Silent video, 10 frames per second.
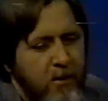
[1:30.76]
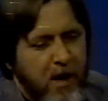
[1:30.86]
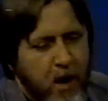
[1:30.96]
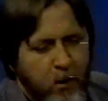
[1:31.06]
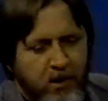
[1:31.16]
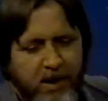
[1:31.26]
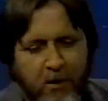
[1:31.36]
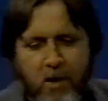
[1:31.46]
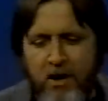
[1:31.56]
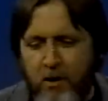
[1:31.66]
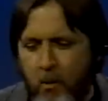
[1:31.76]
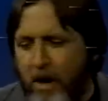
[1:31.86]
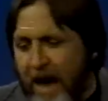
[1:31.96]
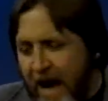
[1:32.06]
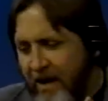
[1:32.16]
but I want to get around to
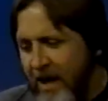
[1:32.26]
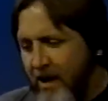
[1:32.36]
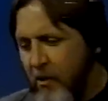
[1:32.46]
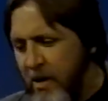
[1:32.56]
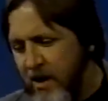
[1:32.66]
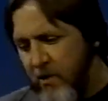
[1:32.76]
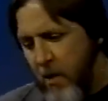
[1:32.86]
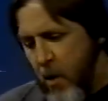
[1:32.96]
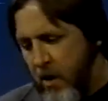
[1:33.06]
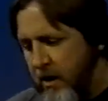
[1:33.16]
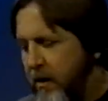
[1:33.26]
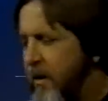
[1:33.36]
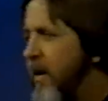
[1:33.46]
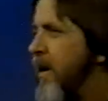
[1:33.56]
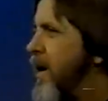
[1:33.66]
what I take to be its point.
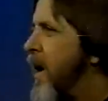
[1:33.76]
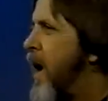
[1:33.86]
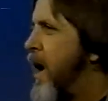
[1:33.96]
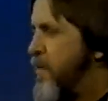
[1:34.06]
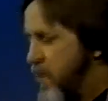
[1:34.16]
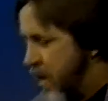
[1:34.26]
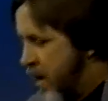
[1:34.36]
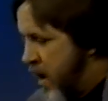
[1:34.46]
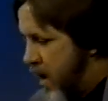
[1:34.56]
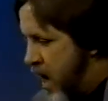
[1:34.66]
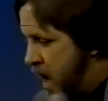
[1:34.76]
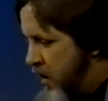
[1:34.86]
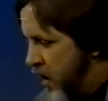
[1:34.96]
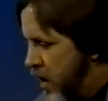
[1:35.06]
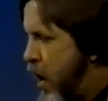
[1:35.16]

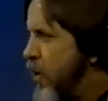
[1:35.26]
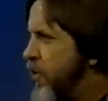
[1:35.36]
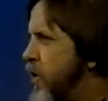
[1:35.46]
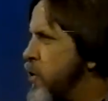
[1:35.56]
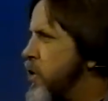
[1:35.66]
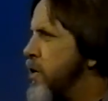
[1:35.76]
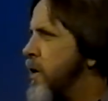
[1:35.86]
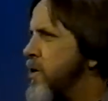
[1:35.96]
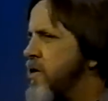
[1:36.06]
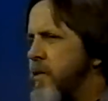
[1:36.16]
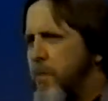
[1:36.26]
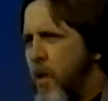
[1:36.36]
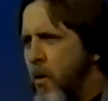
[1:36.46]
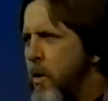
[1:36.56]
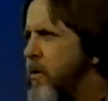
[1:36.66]
And it also should
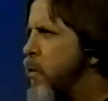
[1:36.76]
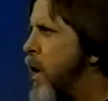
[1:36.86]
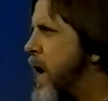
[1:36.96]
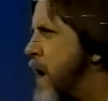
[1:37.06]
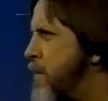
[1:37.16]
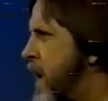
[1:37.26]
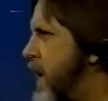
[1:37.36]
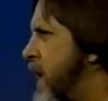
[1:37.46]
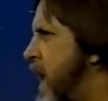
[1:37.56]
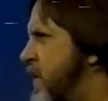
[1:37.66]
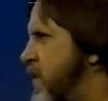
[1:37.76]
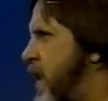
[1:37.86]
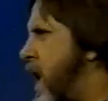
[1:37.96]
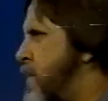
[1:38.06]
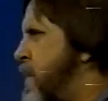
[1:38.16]
support what I made last
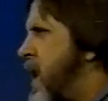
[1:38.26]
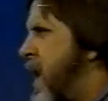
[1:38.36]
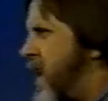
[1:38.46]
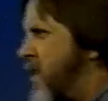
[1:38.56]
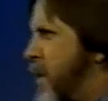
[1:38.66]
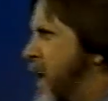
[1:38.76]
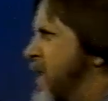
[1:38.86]
time as